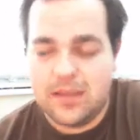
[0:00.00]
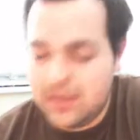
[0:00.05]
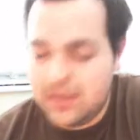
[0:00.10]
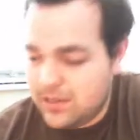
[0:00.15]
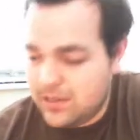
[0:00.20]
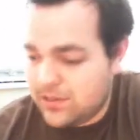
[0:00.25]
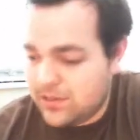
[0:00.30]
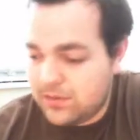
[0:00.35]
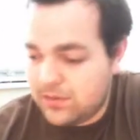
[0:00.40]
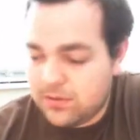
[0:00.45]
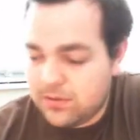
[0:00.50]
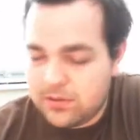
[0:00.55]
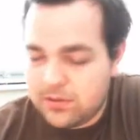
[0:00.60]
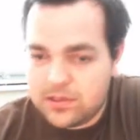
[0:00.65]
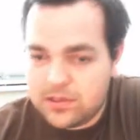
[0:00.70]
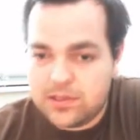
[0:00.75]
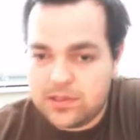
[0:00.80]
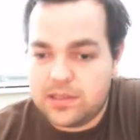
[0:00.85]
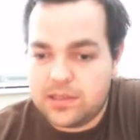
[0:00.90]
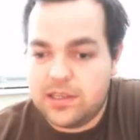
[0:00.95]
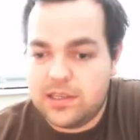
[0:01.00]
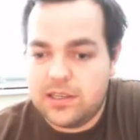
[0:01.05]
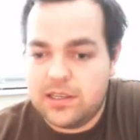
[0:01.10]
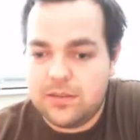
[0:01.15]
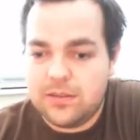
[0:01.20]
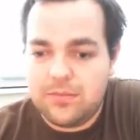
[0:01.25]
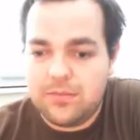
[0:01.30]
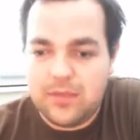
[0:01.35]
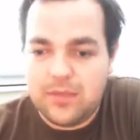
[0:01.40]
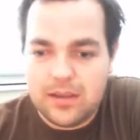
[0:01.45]
So if I want to delete
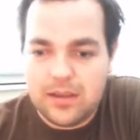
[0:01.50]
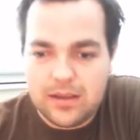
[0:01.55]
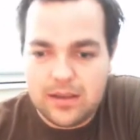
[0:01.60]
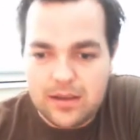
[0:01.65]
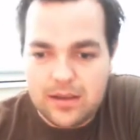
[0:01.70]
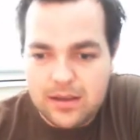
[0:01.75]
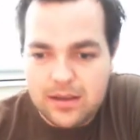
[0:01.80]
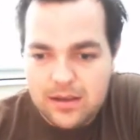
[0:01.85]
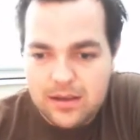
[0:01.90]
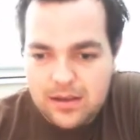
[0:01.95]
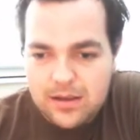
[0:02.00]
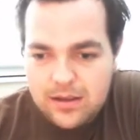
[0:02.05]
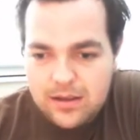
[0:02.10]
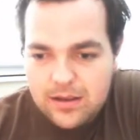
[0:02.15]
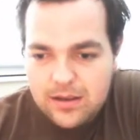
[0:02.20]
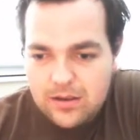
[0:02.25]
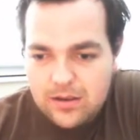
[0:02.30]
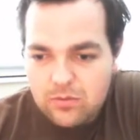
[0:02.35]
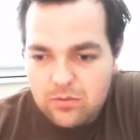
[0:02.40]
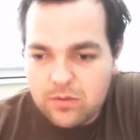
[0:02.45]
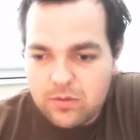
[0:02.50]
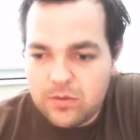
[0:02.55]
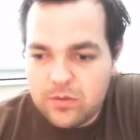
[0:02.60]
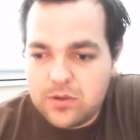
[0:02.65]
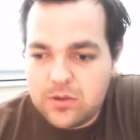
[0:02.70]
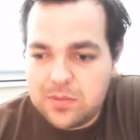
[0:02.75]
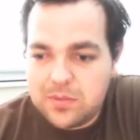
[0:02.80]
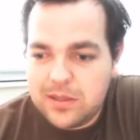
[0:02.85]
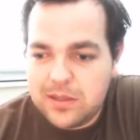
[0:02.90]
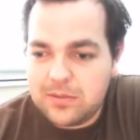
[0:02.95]
them, what
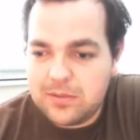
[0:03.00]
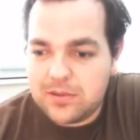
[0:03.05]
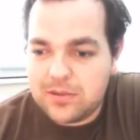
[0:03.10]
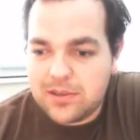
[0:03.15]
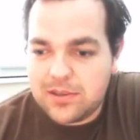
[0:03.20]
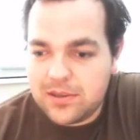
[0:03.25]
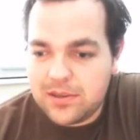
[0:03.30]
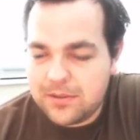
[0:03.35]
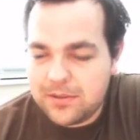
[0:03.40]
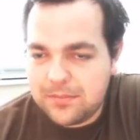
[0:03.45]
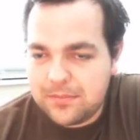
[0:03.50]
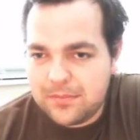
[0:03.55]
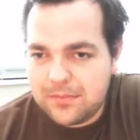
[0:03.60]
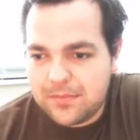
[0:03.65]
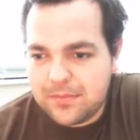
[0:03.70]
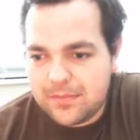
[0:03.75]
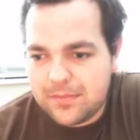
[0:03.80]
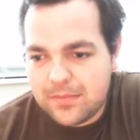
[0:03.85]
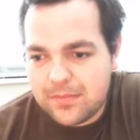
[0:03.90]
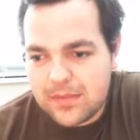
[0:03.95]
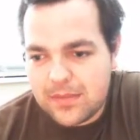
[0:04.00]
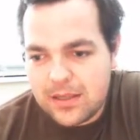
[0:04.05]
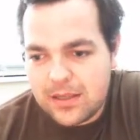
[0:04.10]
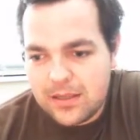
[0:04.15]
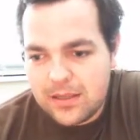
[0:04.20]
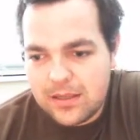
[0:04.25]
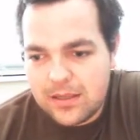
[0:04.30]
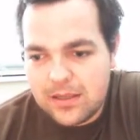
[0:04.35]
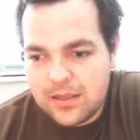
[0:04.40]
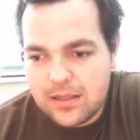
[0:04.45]
most people do
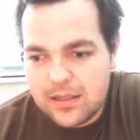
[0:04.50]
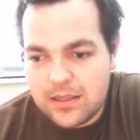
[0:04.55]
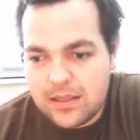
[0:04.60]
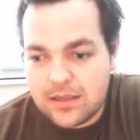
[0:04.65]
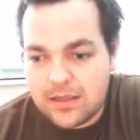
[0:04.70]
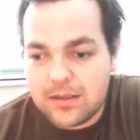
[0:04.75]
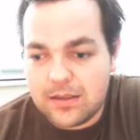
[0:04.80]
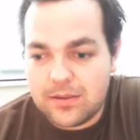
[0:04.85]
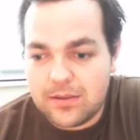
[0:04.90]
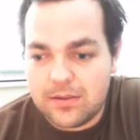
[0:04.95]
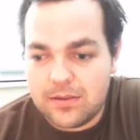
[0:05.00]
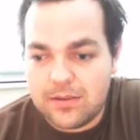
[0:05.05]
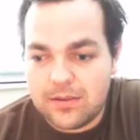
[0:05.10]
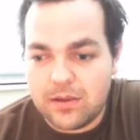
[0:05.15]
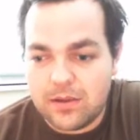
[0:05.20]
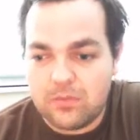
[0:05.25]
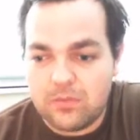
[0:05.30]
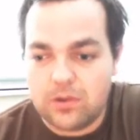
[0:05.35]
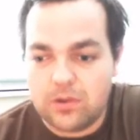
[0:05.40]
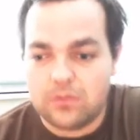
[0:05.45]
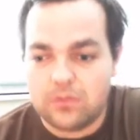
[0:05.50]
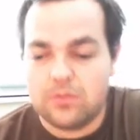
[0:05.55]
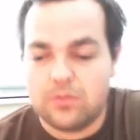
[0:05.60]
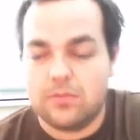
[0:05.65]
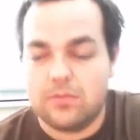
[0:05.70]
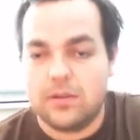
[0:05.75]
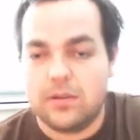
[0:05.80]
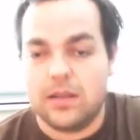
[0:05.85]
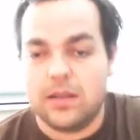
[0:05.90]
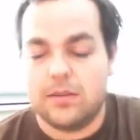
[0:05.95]
that
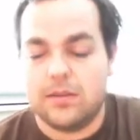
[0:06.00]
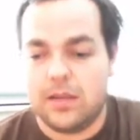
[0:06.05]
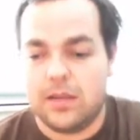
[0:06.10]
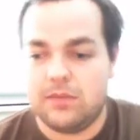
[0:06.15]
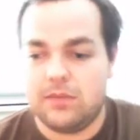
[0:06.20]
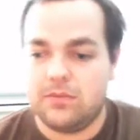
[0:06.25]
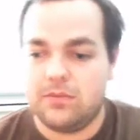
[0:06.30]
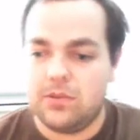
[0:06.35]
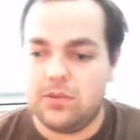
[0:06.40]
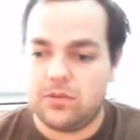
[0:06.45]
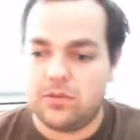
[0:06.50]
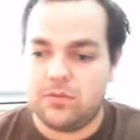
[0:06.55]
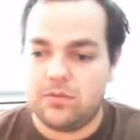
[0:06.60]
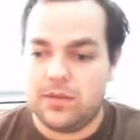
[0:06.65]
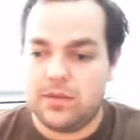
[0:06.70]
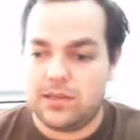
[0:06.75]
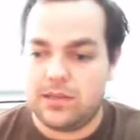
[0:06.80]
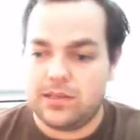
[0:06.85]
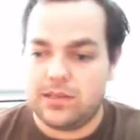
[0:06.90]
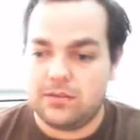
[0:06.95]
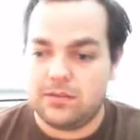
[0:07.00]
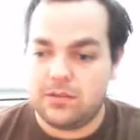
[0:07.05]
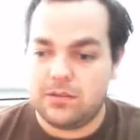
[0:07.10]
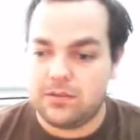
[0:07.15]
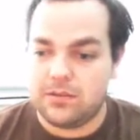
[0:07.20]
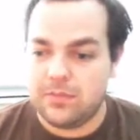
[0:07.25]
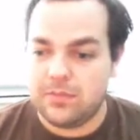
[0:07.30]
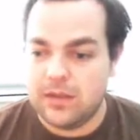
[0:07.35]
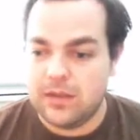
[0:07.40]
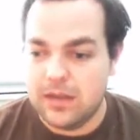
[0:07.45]
haven't worked with Macs that well
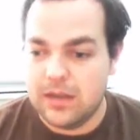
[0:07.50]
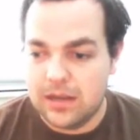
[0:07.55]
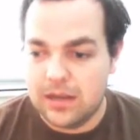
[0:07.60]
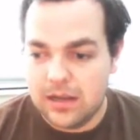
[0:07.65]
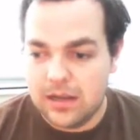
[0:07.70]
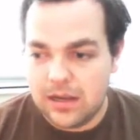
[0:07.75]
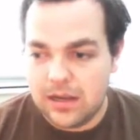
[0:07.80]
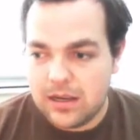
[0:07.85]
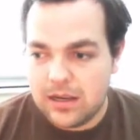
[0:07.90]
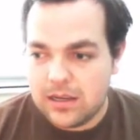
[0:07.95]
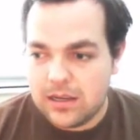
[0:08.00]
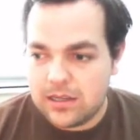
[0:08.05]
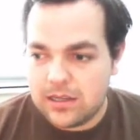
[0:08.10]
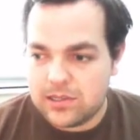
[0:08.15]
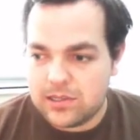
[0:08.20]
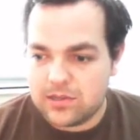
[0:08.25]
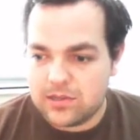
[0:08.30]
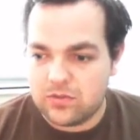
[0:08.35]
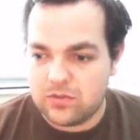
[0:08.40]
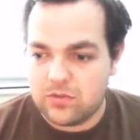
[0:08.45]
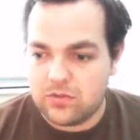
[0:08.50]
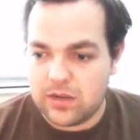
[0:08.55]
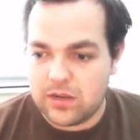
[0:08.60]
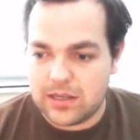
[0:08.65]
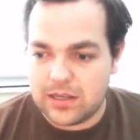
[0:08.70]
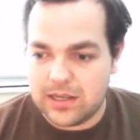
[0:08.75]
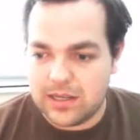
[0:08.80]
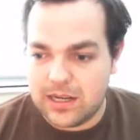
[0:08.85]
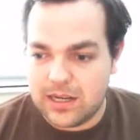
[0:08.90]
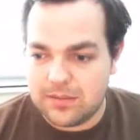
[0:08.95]
is just drag
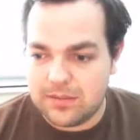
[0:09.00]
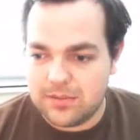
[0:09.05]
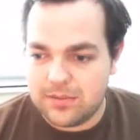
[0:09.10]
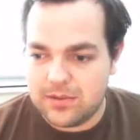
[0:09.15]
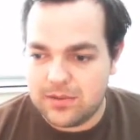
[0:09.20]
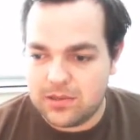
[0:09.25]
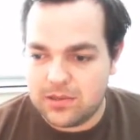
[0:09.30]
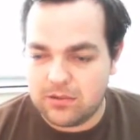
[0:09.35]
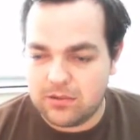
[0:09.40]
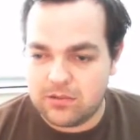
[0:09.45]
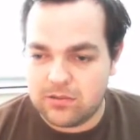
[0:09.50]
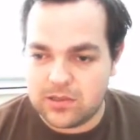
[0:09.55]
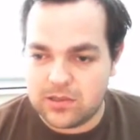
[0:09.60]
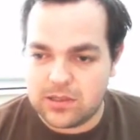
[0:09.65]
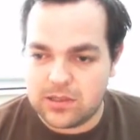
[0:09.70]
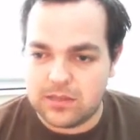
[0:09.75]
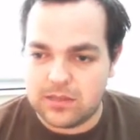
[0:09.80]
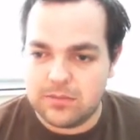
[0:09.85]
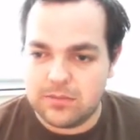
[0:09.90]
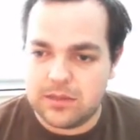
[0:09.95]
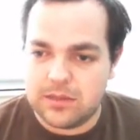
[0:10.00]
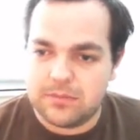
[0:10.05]
an app to the recycling bin.